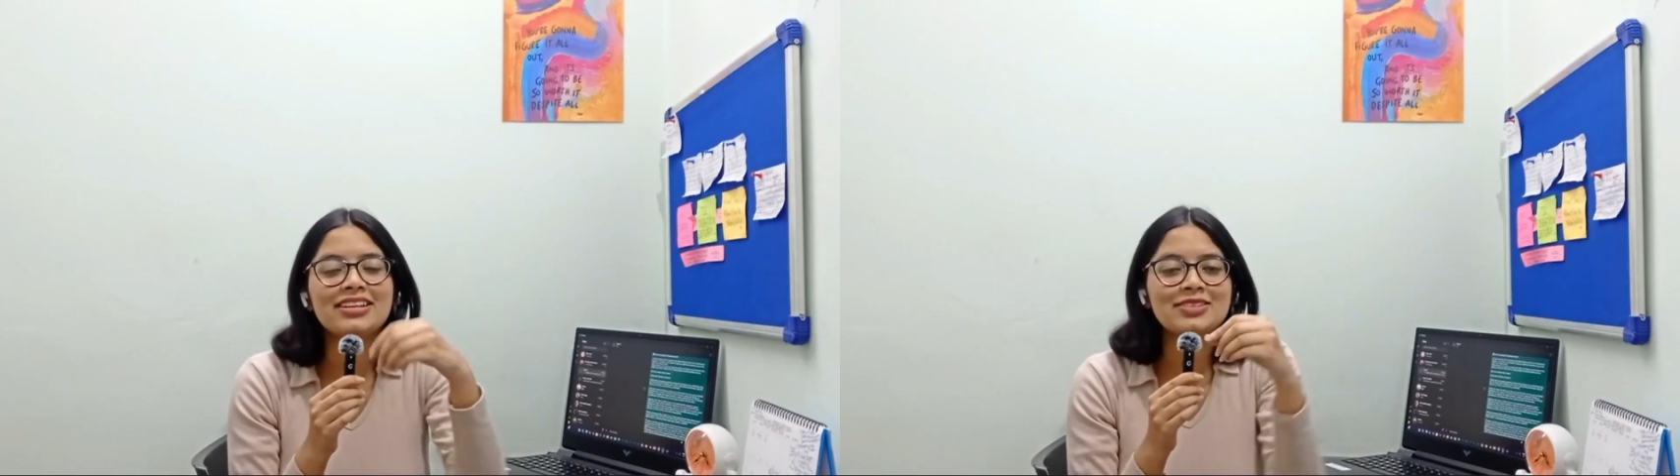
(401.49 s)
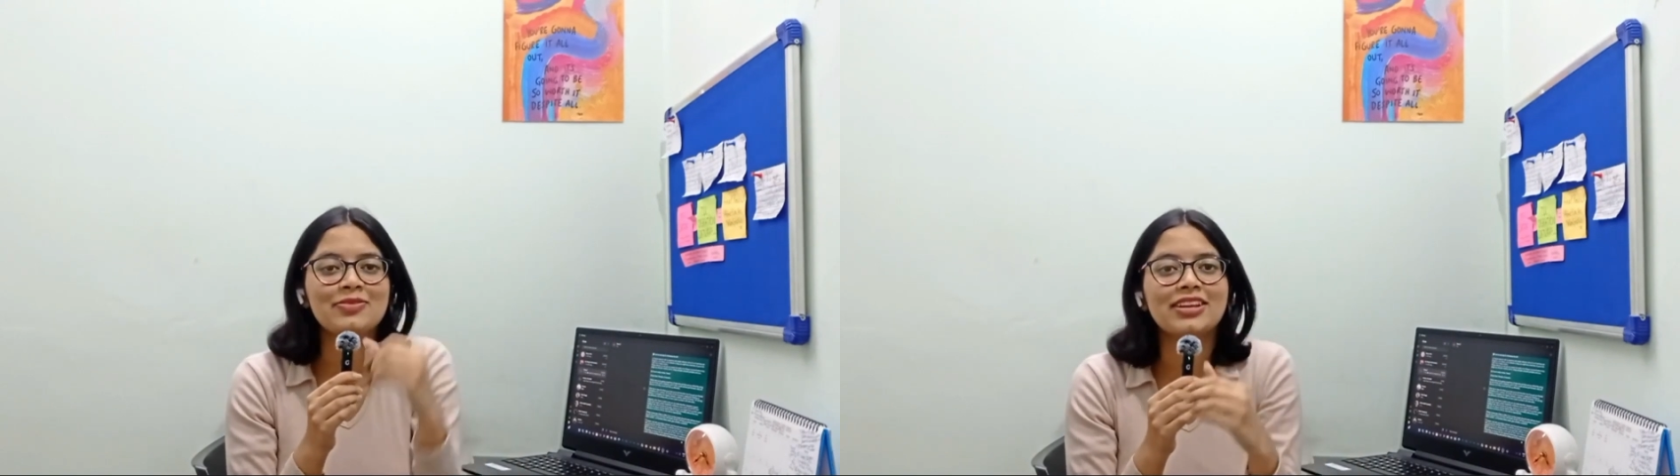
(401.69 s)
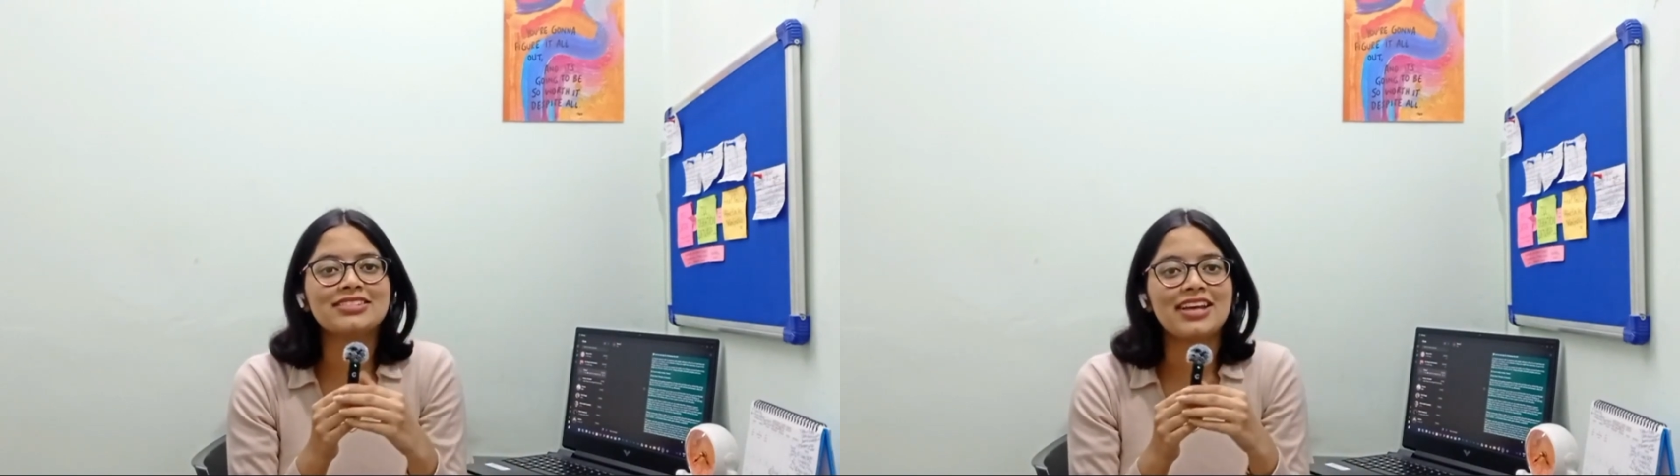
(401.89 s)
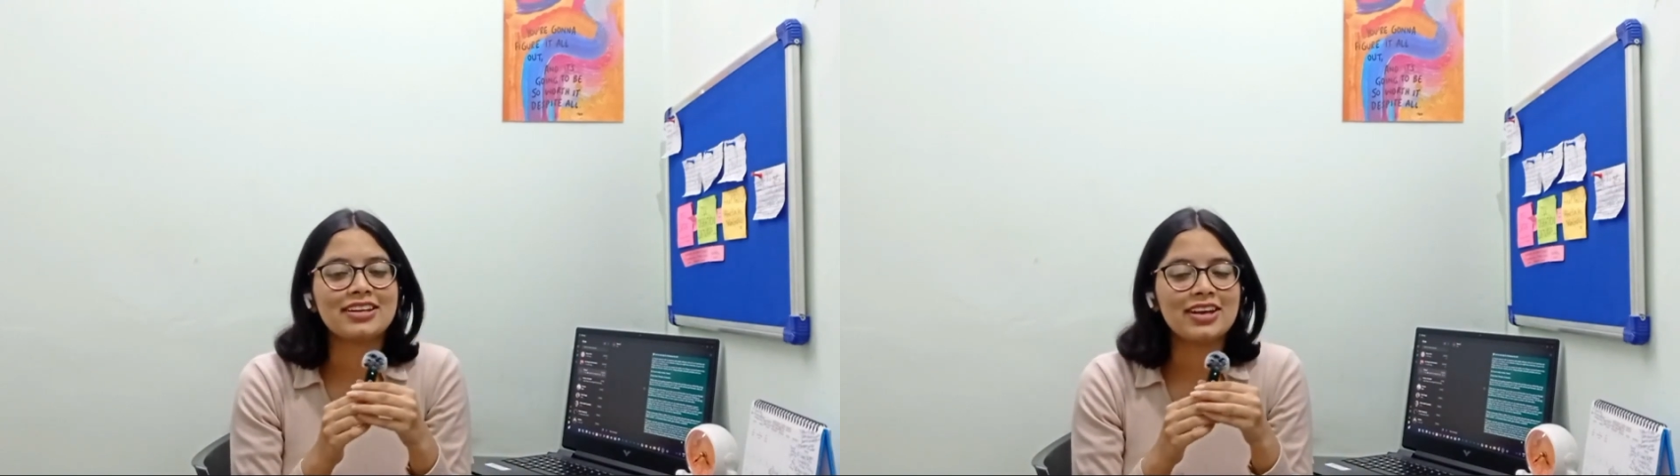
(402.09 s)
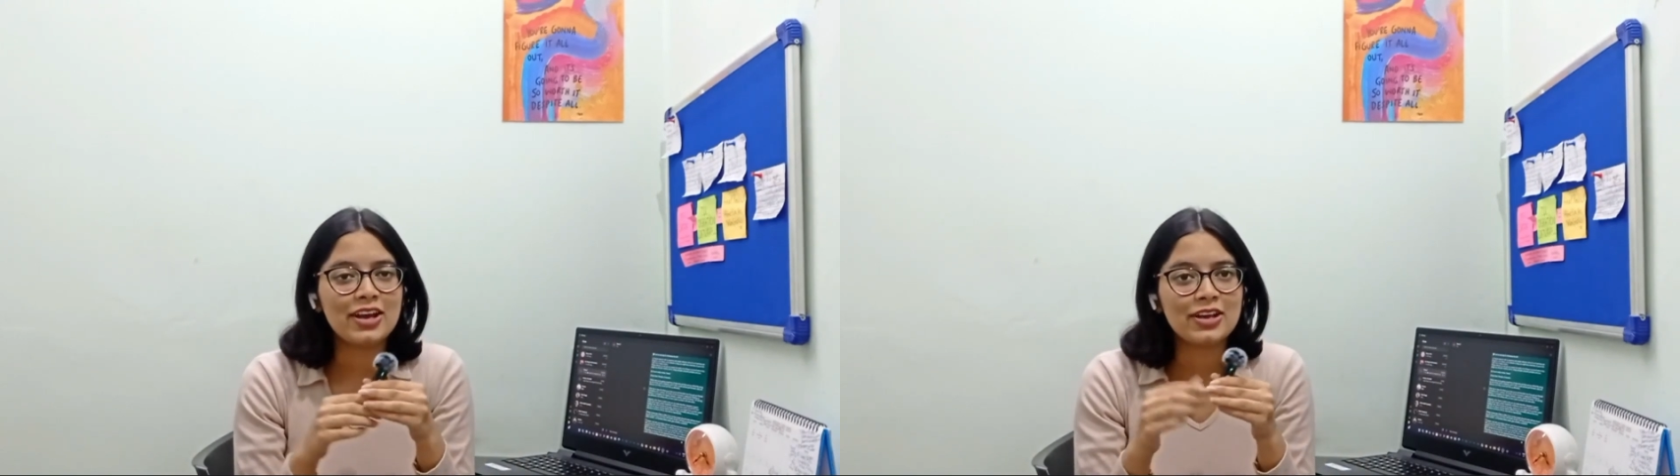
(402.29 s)
as simple as
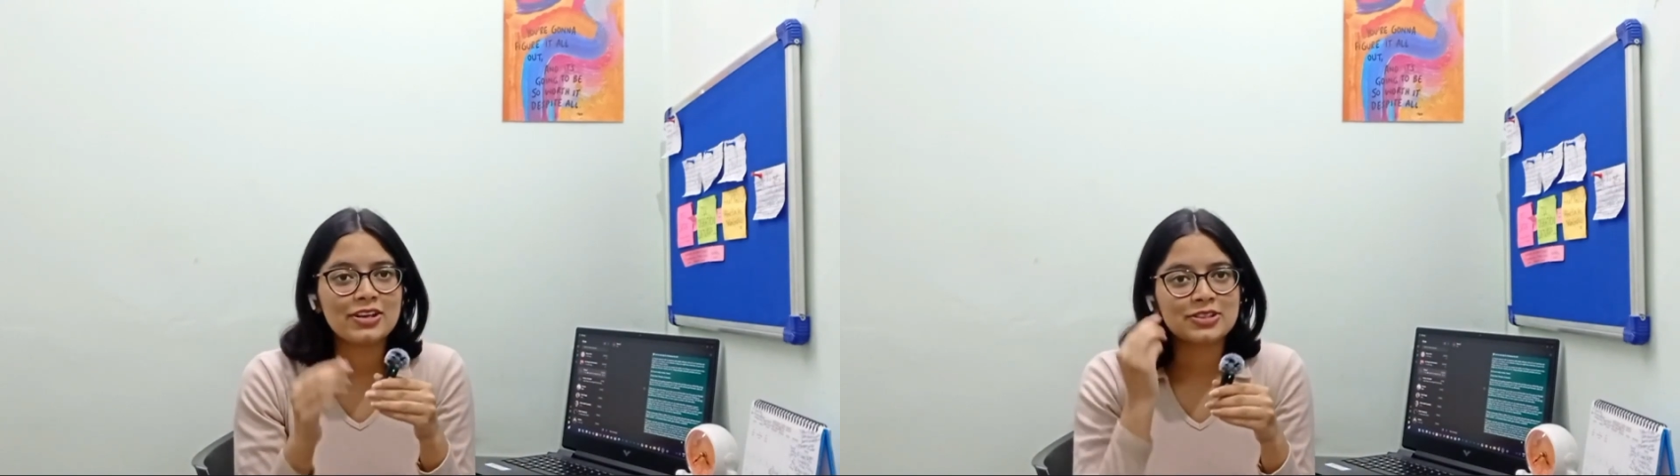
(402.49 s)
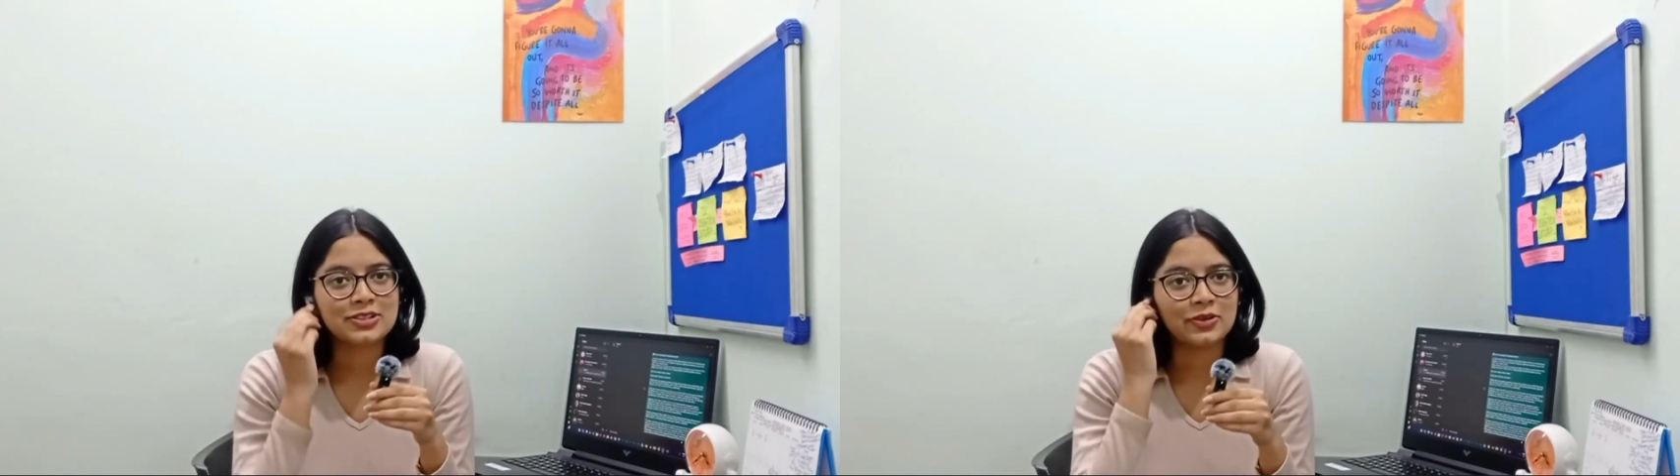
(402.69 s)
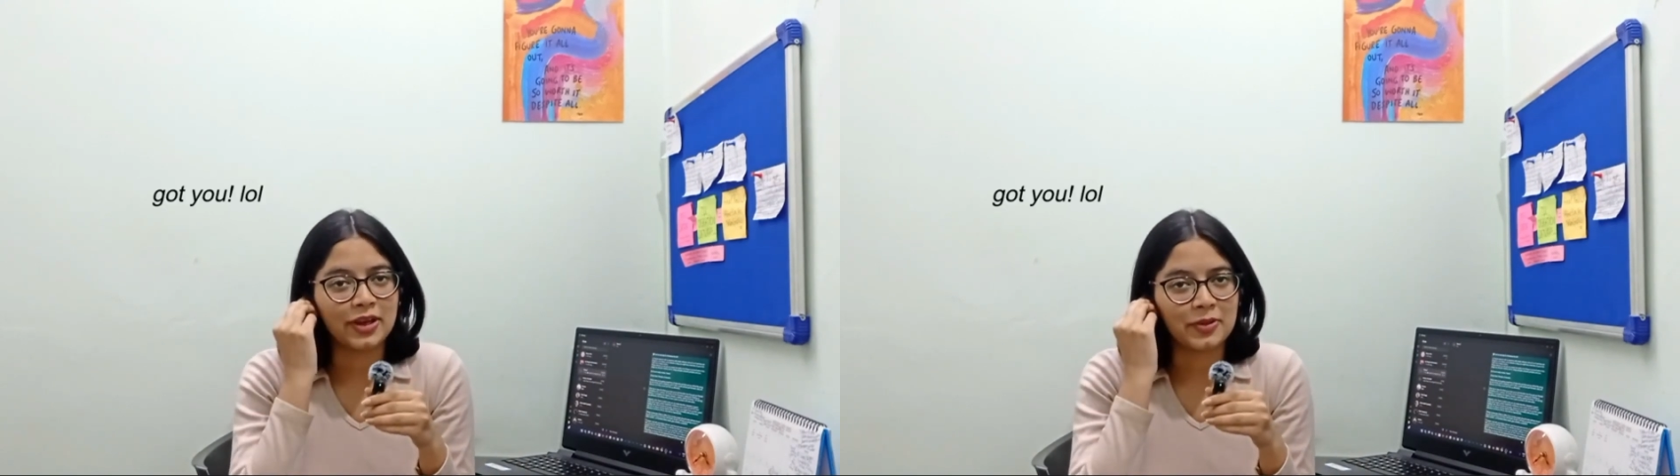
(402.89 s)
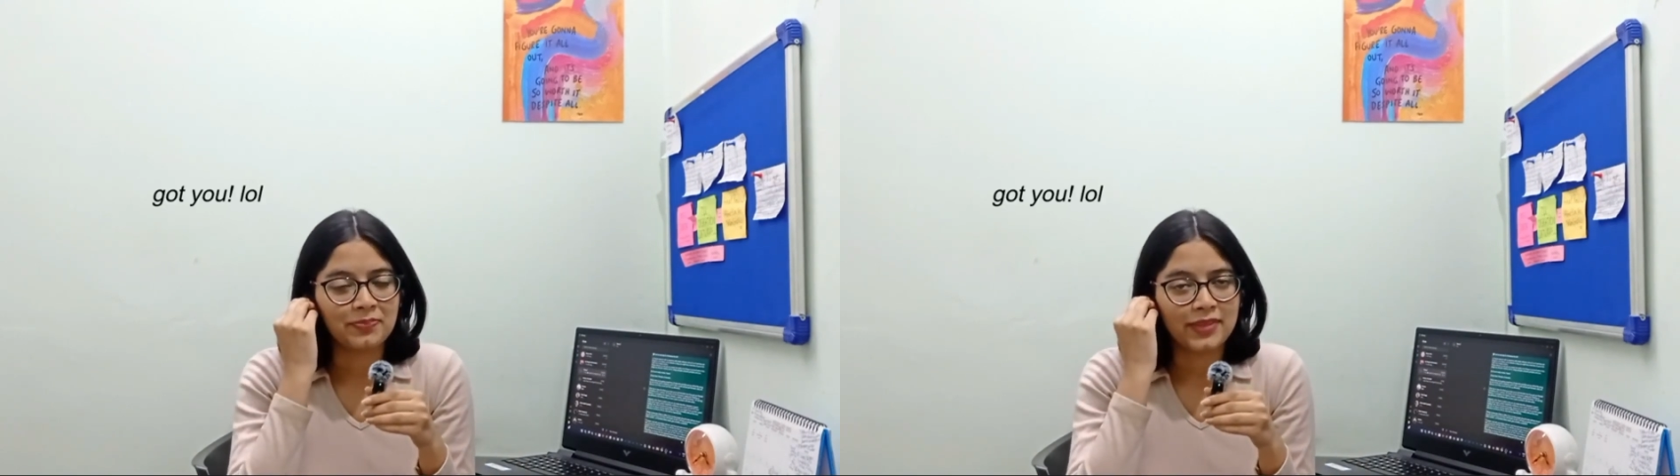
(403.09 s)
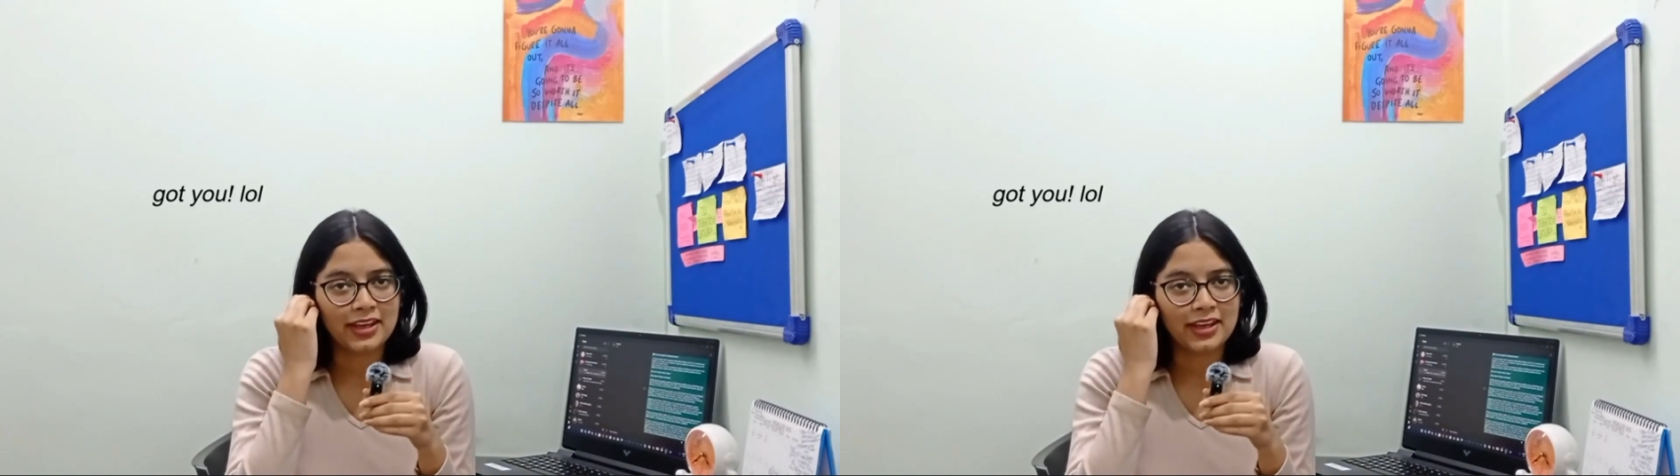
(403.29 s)
that. So yeah.